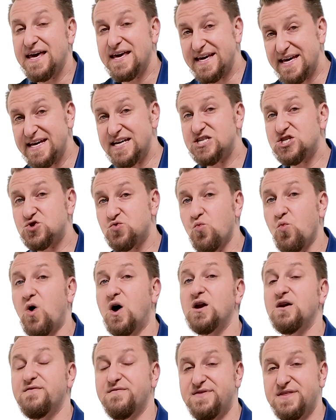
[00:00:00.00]
Each
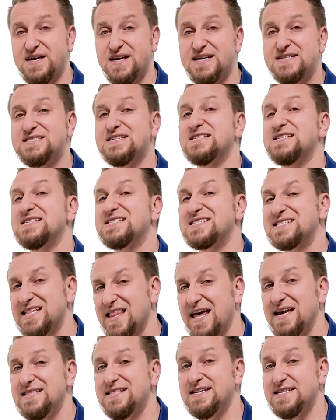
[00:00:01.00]
one of these is a
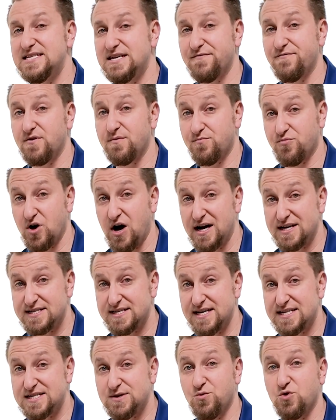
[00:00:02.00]
slightly different
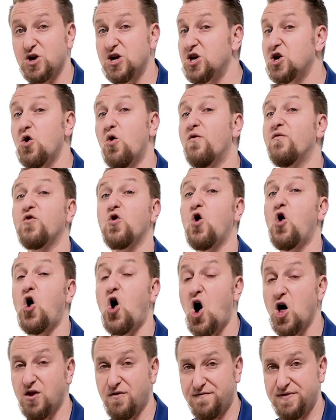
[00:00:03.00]
process, and we're going to go over
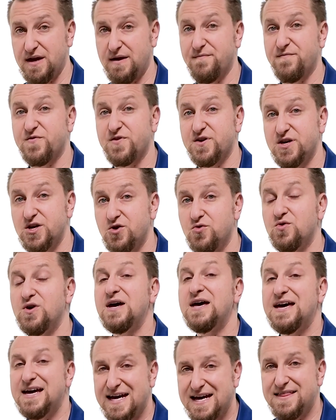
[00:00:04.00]
all of them for you
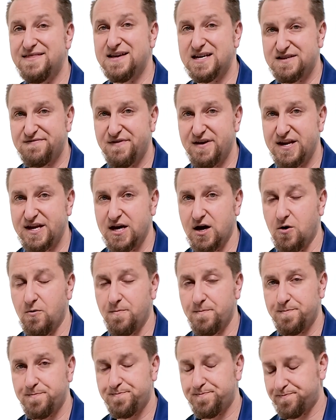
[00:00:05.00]
in this video.
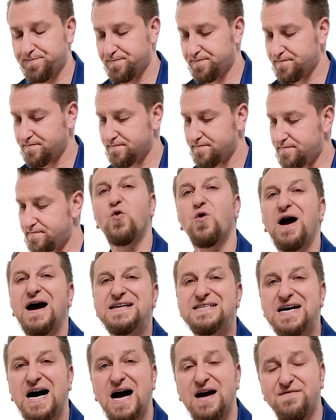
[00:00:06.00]
Before
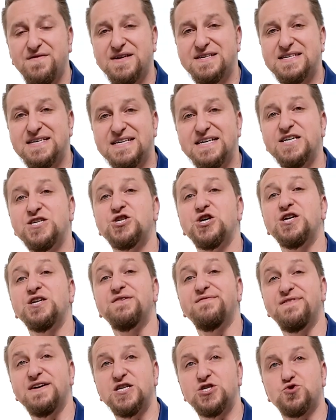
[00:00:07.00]
I dive into each
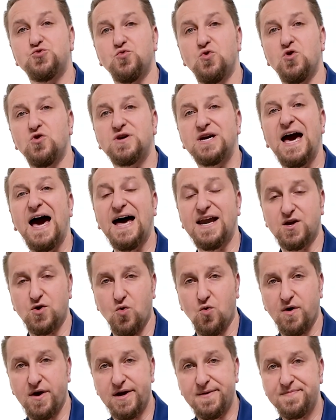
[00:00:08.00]
individual
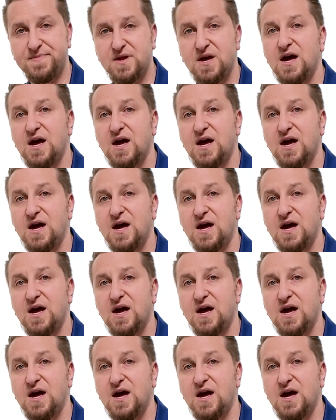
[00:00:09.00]
category,